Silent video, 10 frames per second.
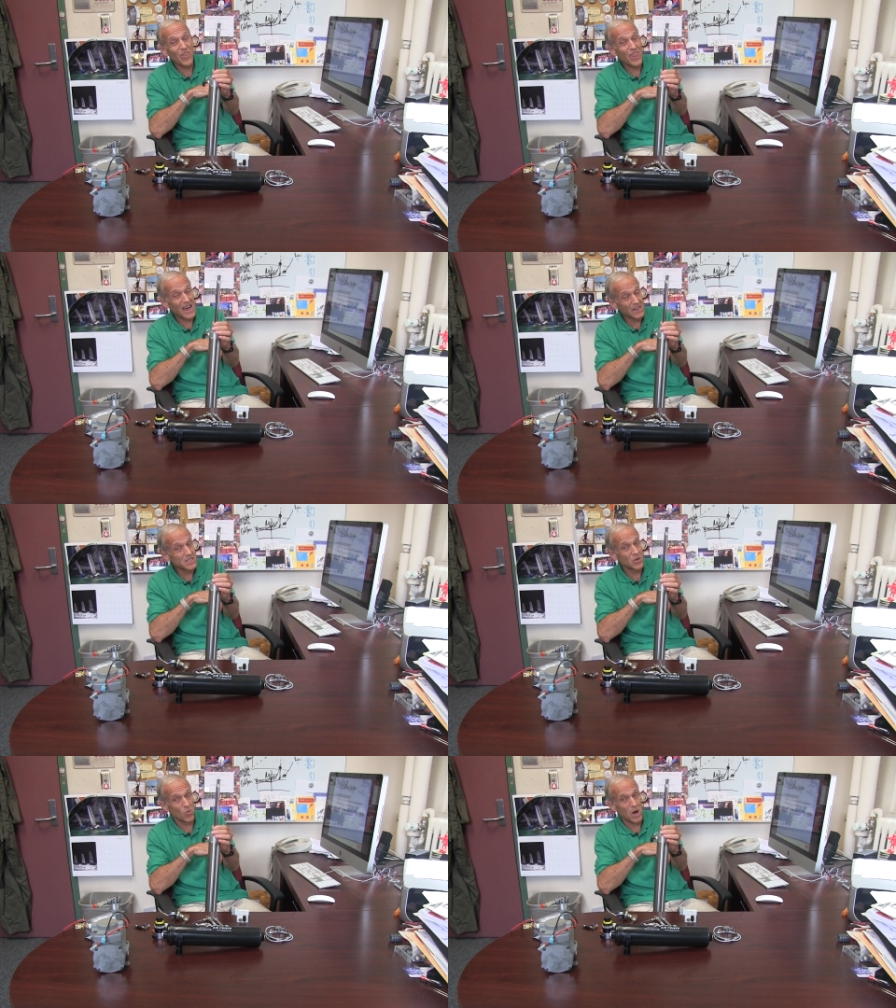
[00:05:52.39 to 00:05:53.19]

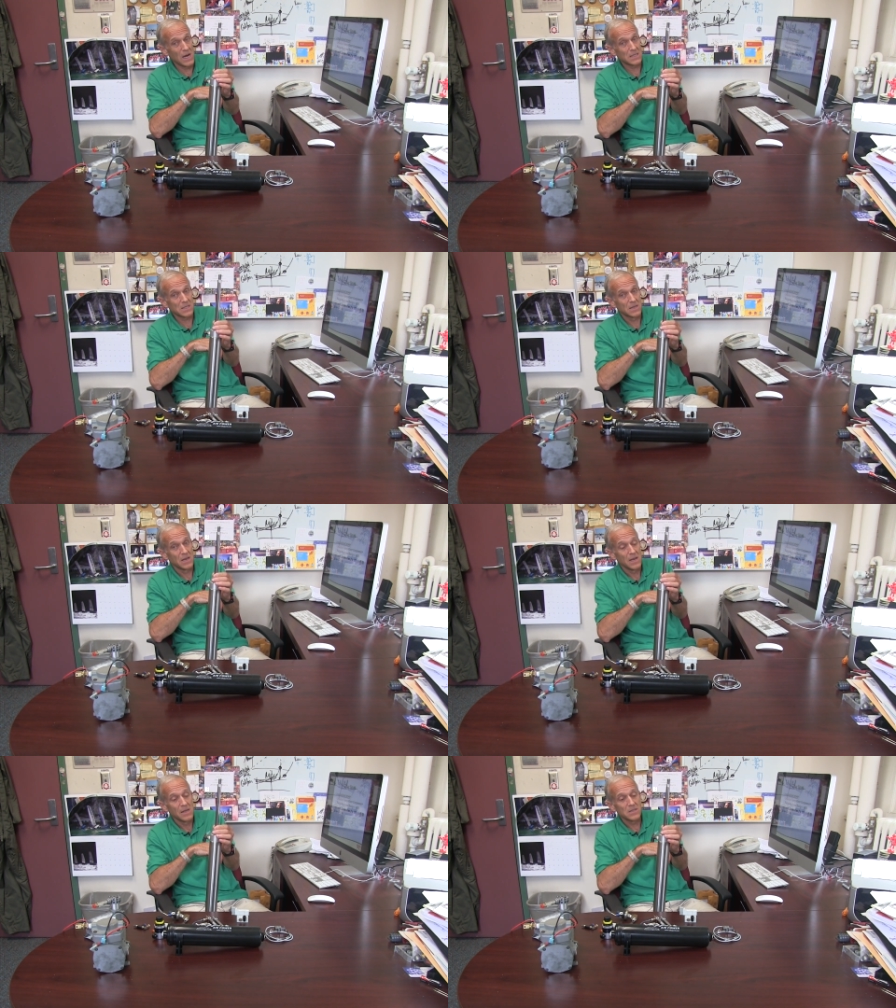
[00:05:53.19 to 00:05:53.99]
1,000 watts.
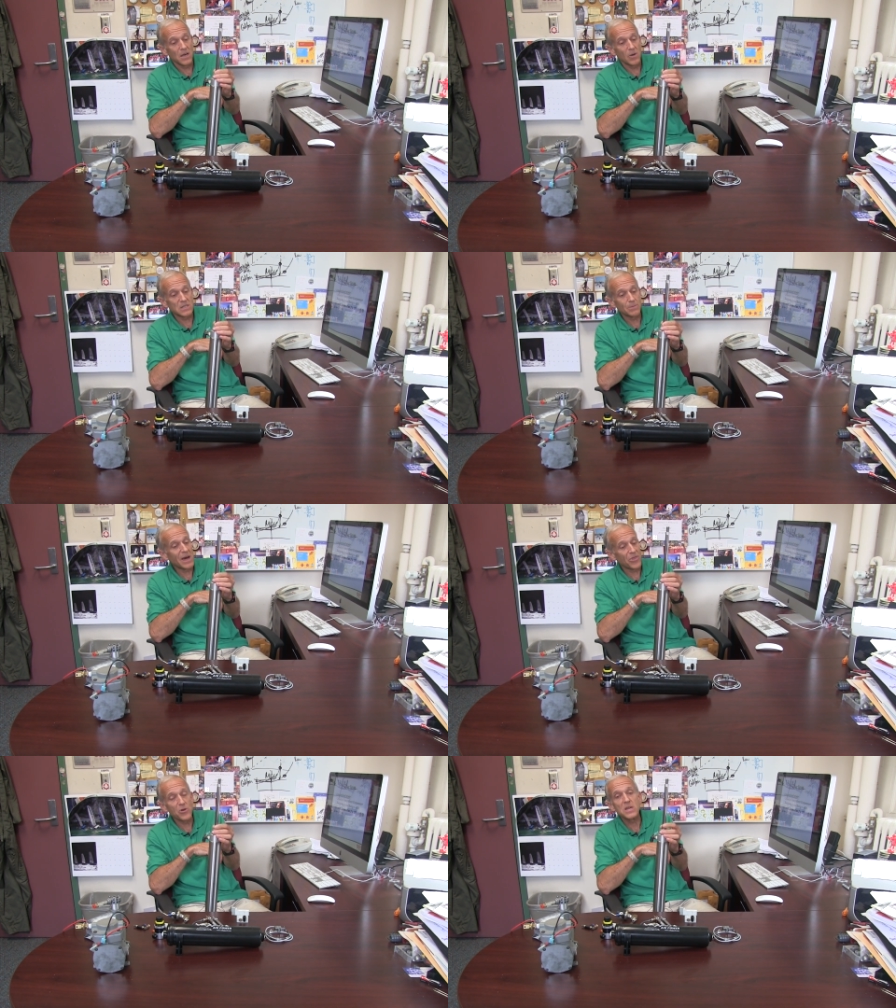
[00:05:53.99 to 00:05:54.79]
So it's
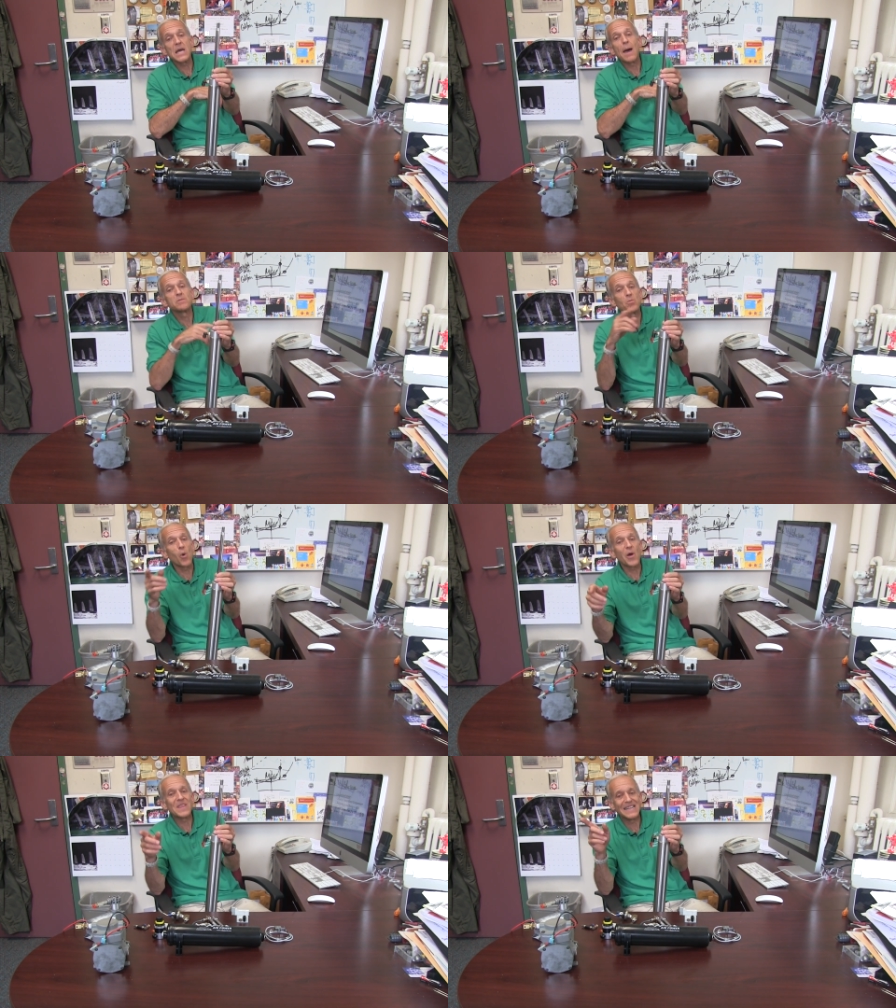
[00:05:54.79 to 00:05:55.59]
about 30 times
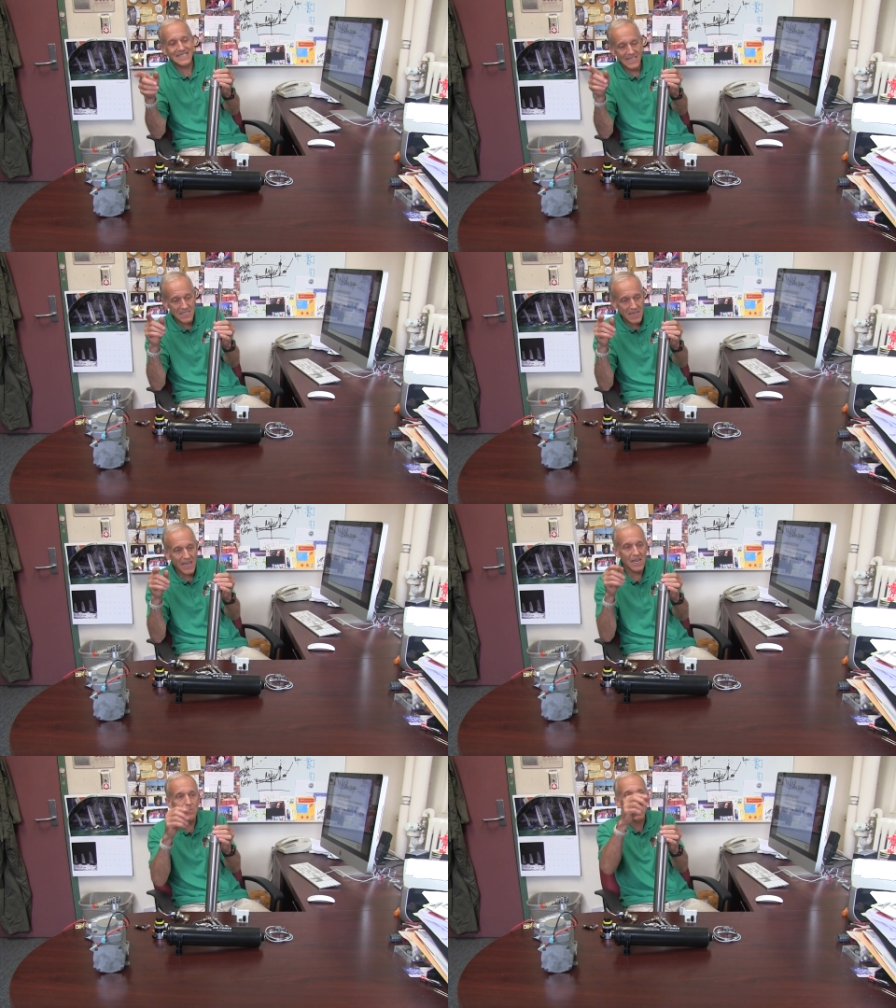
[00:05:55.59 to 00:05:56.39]
more than the
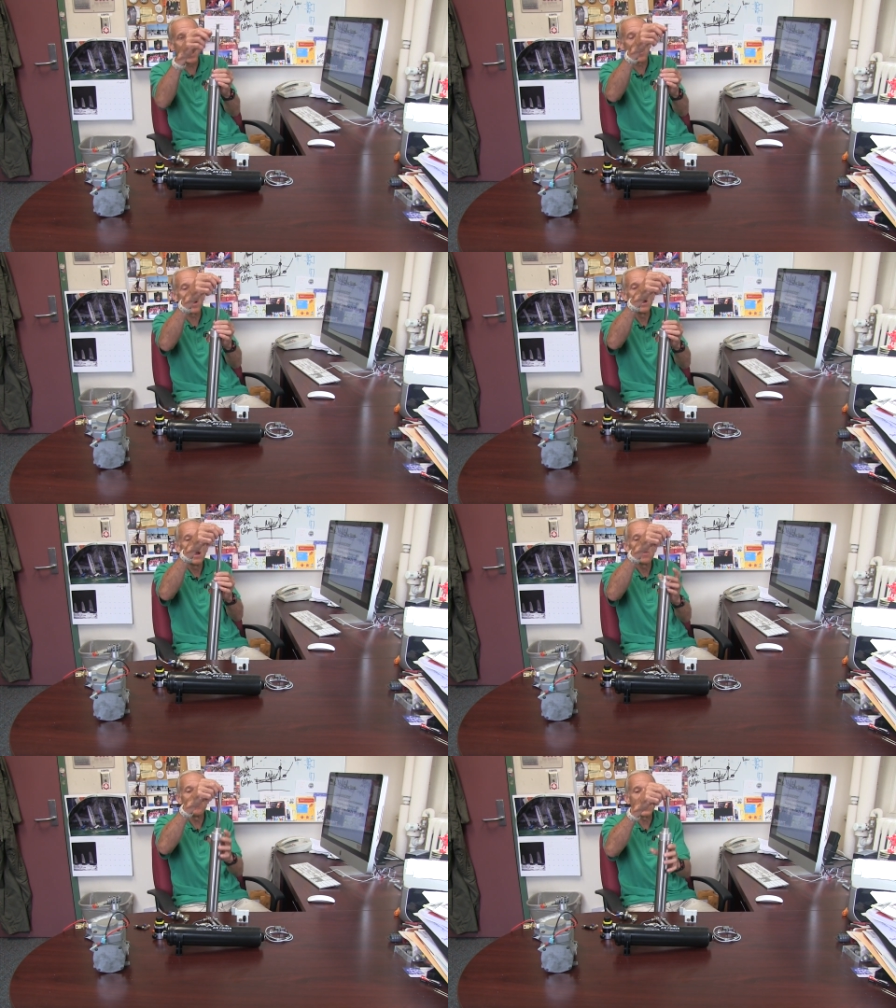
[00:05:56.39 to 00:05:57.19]
sustained power,
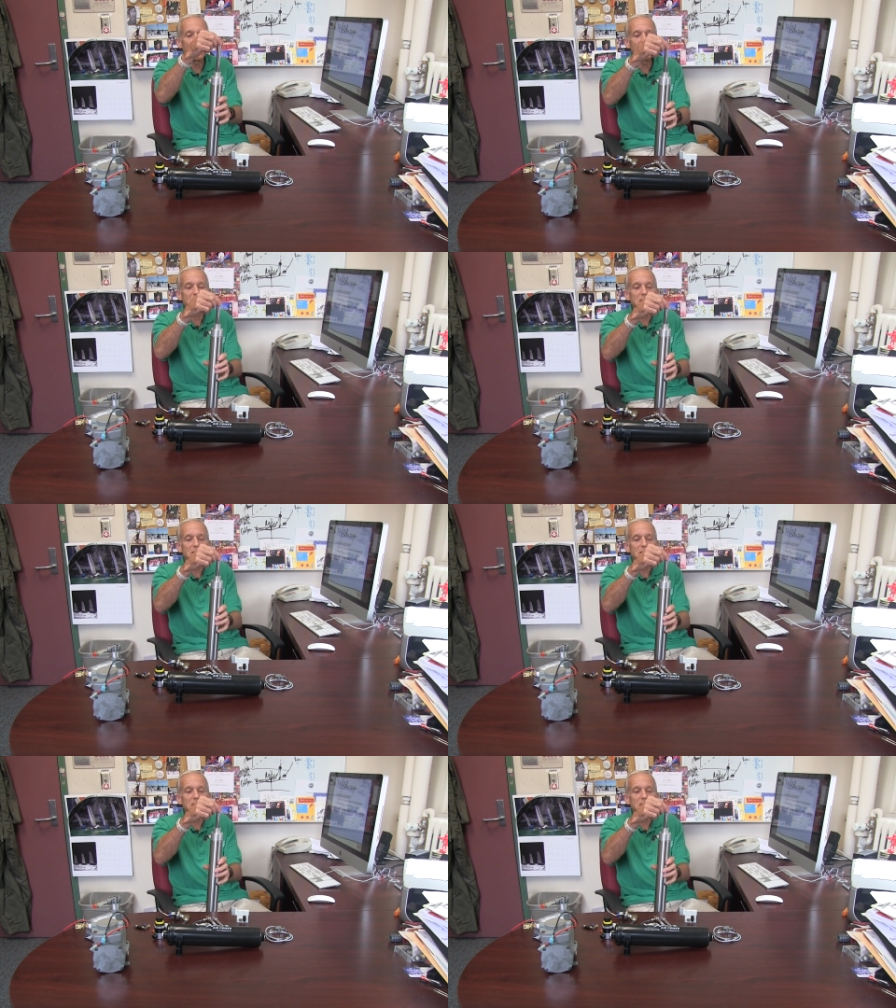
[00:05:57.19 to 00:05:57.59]
but it